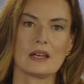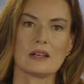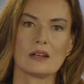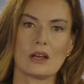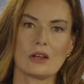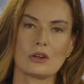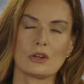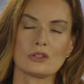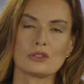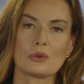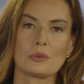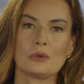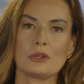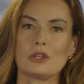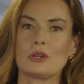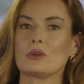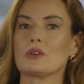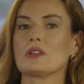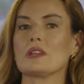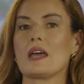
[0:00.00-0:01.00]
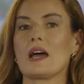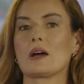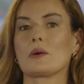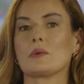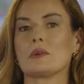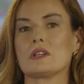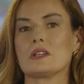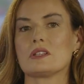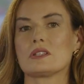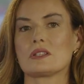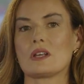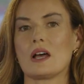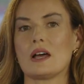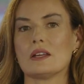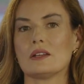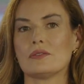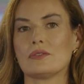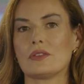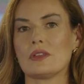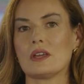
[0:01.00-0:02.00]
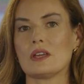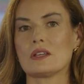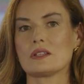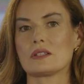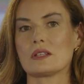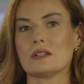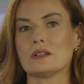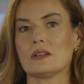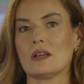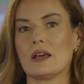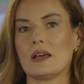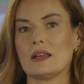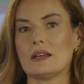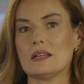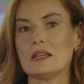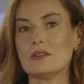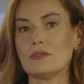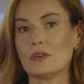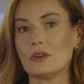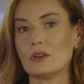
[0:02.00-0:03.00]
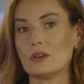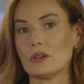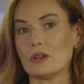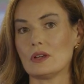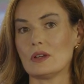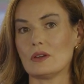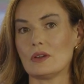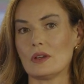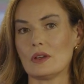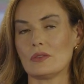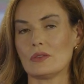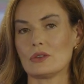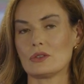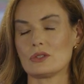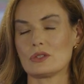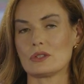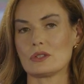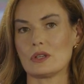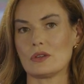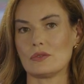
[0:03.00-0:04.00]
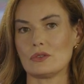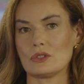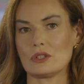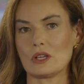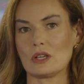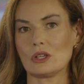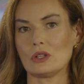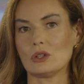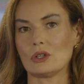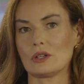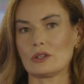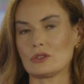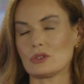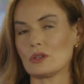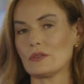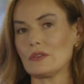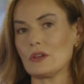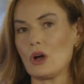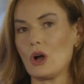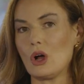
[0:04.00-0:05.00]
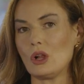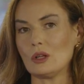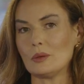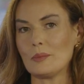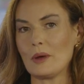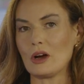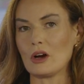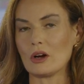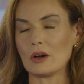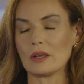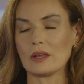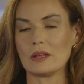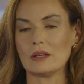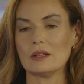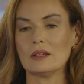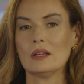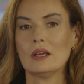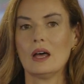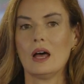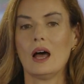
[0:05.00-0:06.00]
And also when you go to the equity side of things, and even if you're taking a look at sort of the all-American,